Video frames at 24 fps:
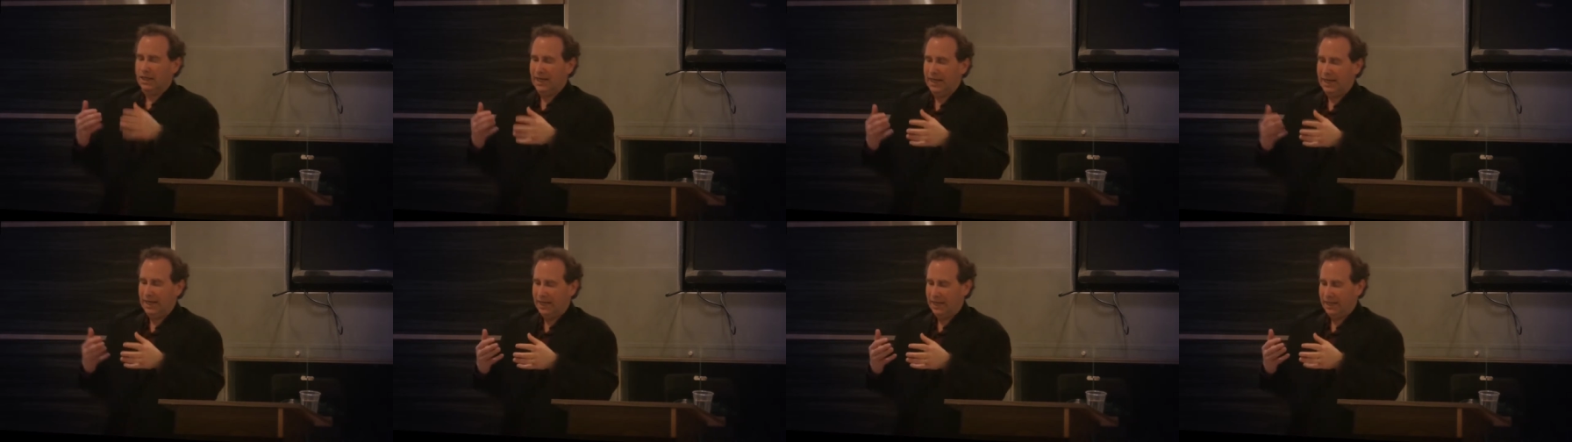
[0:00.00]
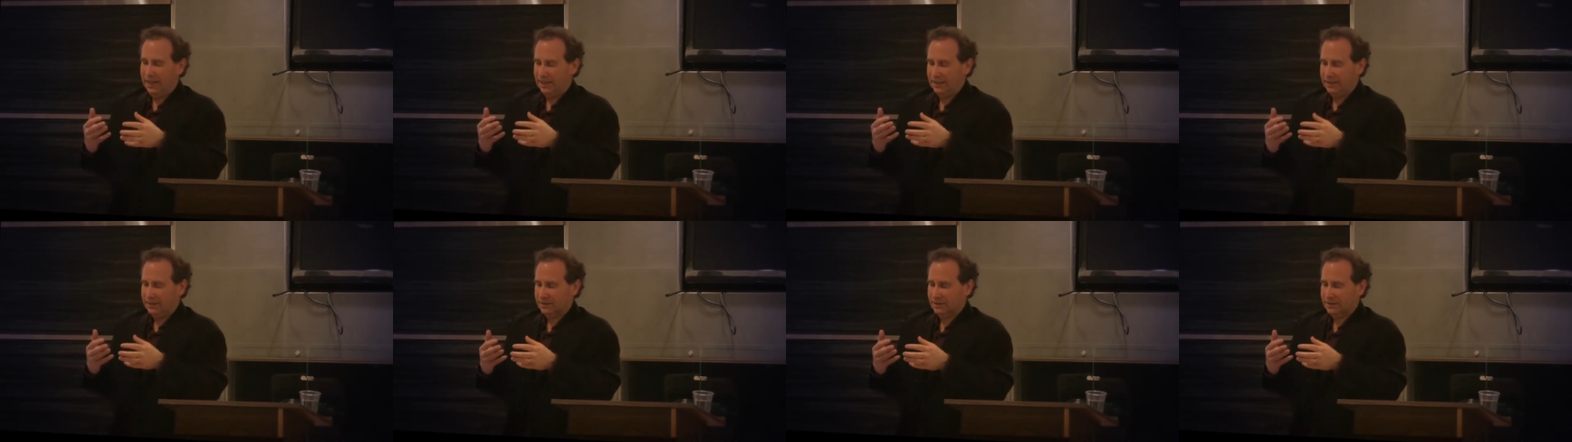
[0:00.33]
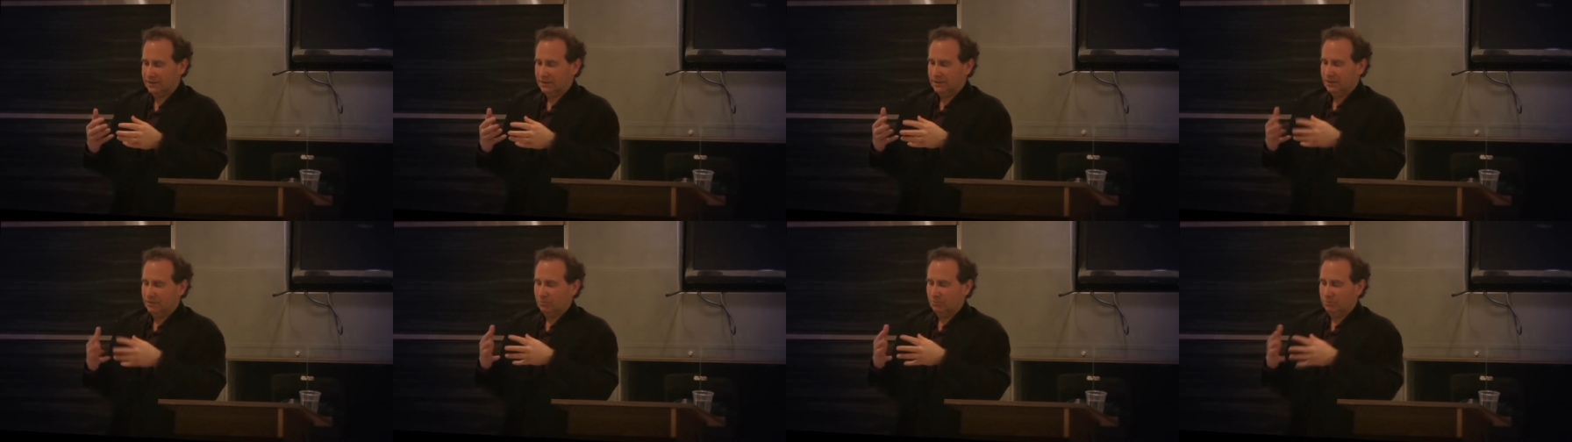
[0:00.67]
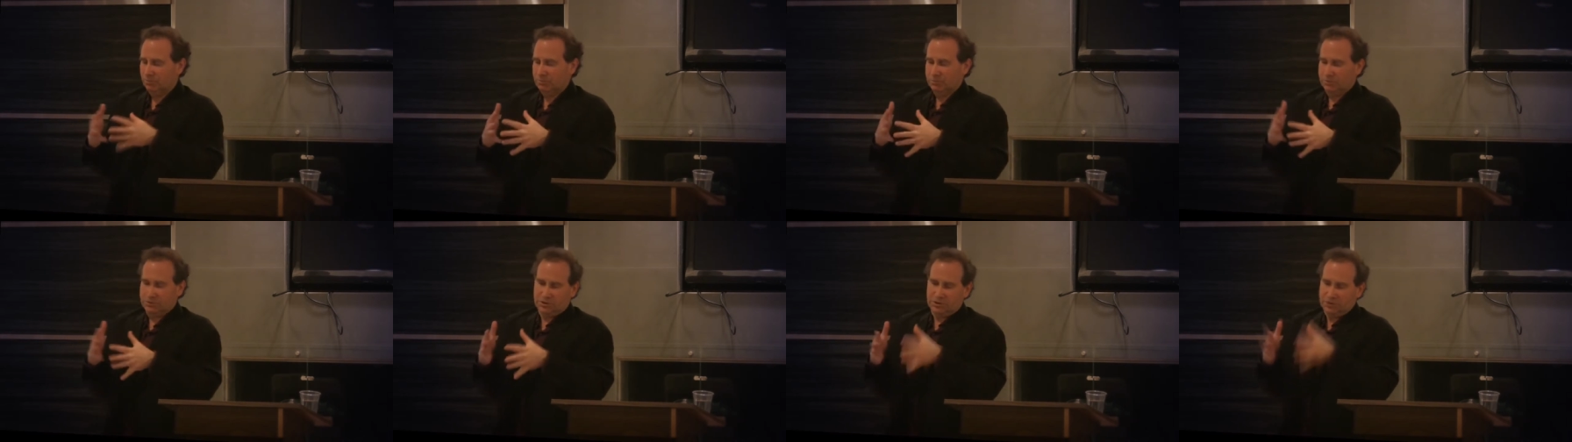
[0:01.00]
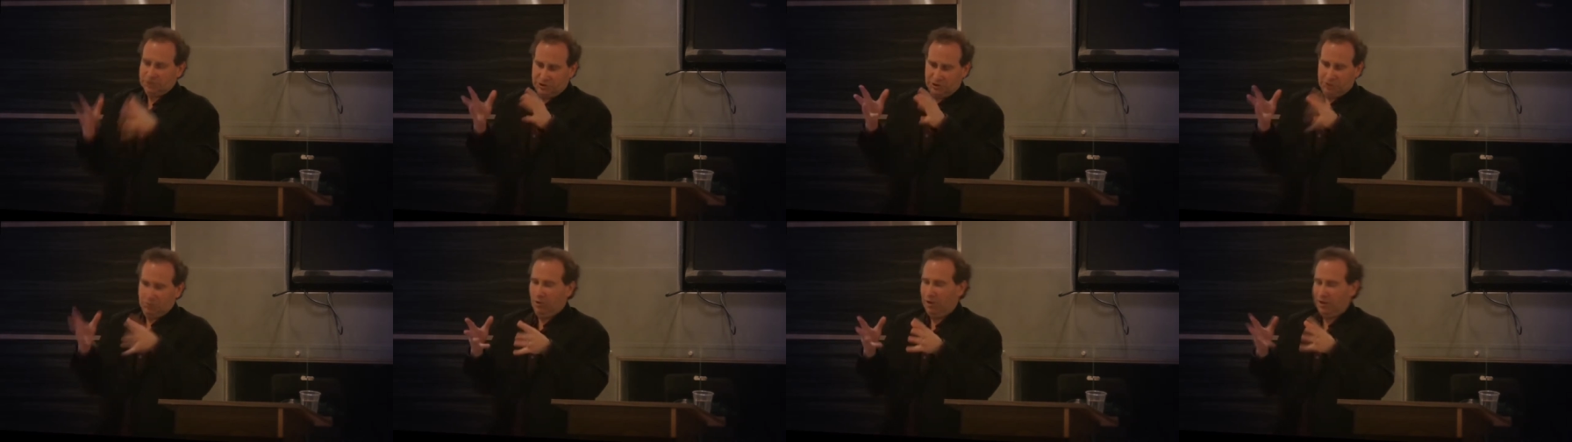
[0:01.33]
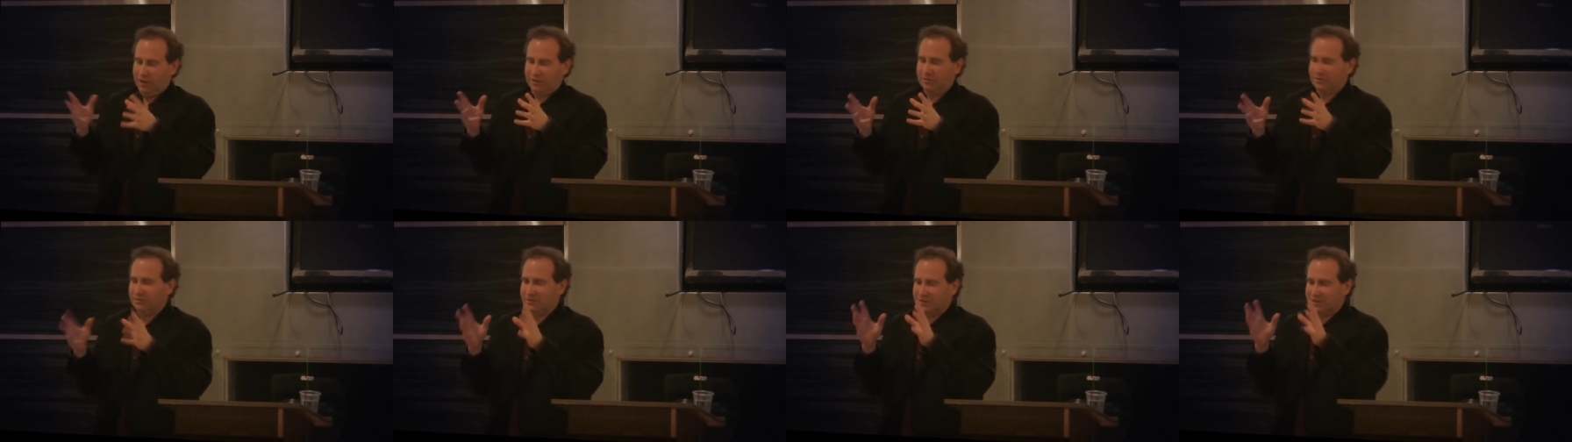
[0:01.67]
And so she
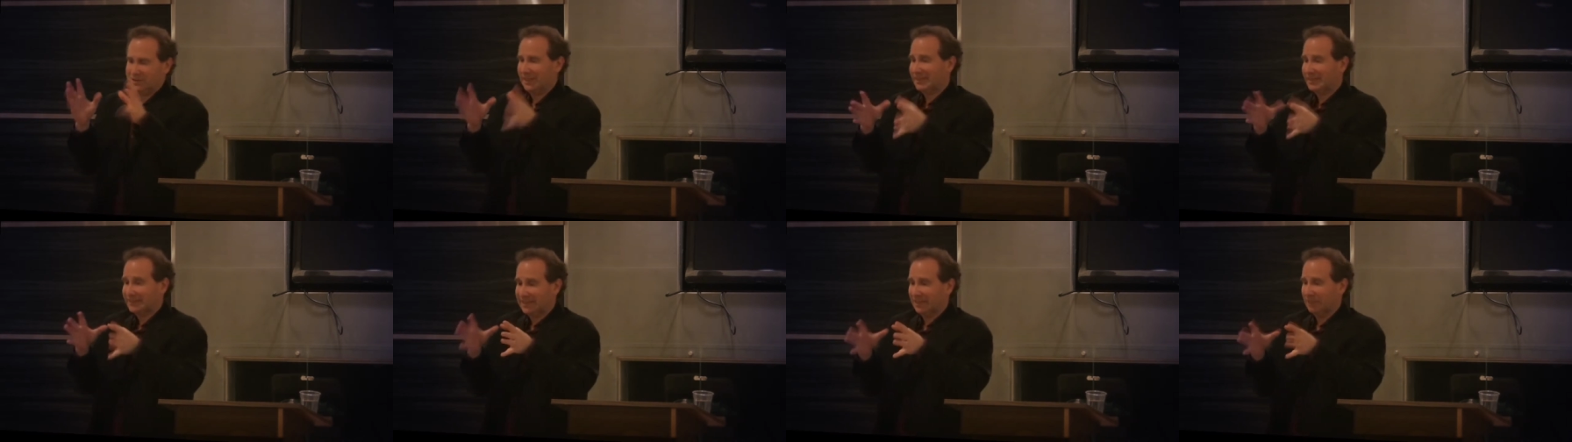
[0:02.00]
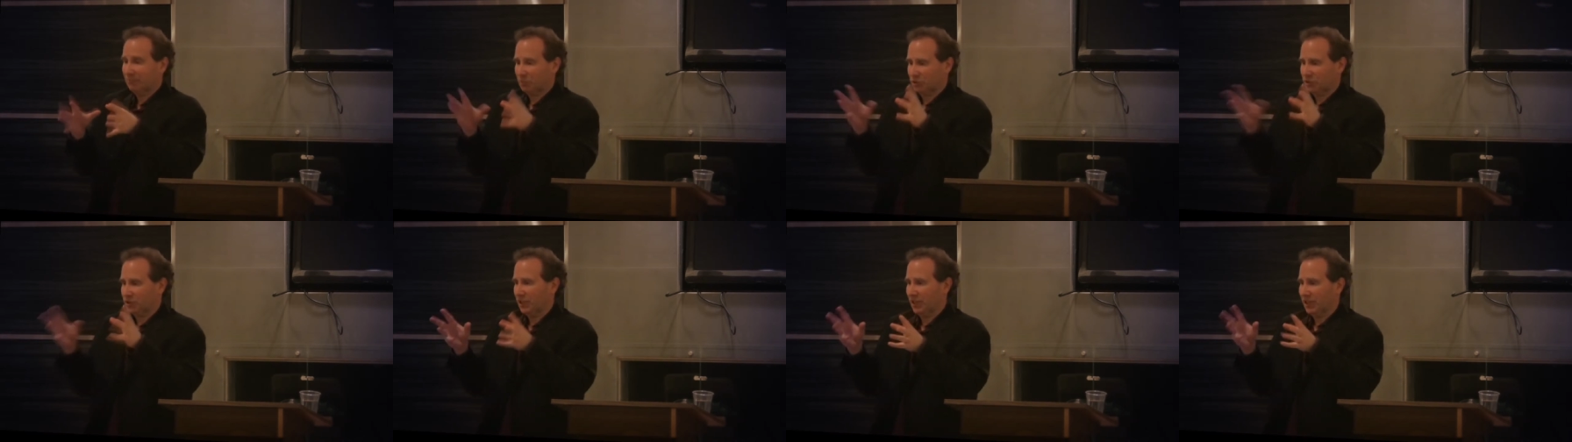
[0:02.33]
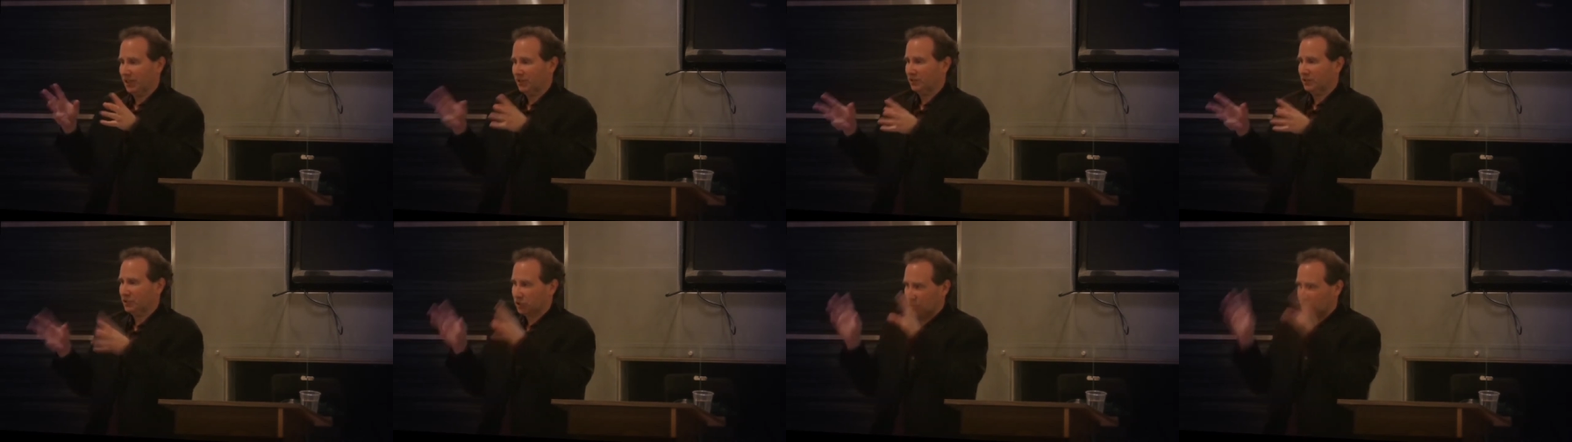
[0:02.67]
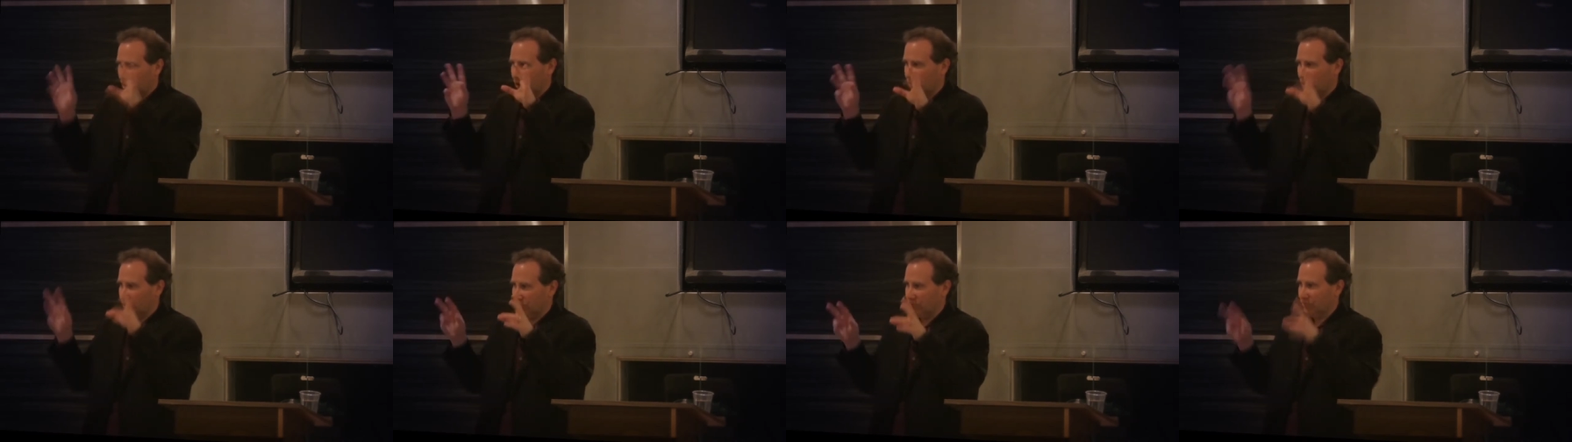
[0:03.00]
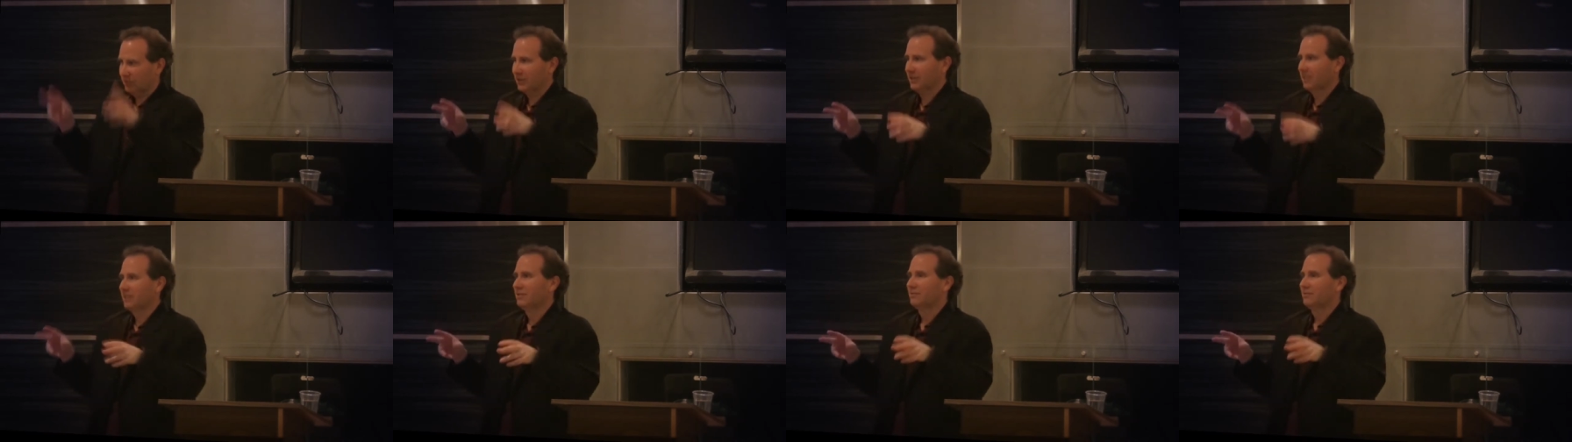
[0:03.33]
wanted sixteen percent of the show,